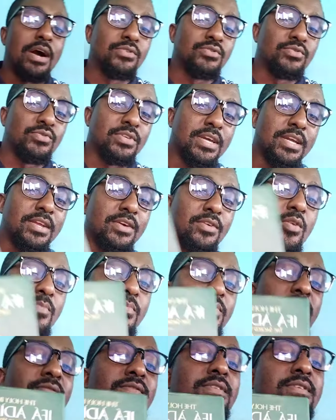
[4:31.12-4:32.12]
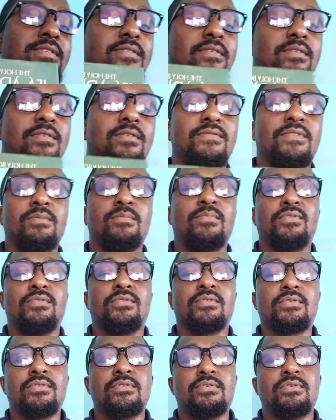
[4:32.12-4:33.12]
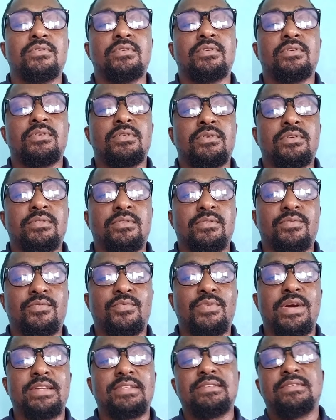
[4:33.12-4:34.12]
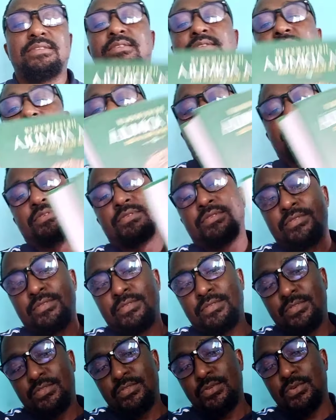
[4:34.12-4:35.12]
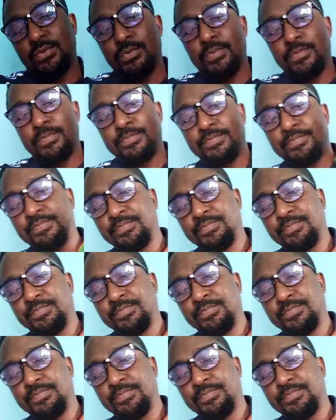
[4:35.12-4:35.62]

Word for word: how to get a copy of the of the book, right? So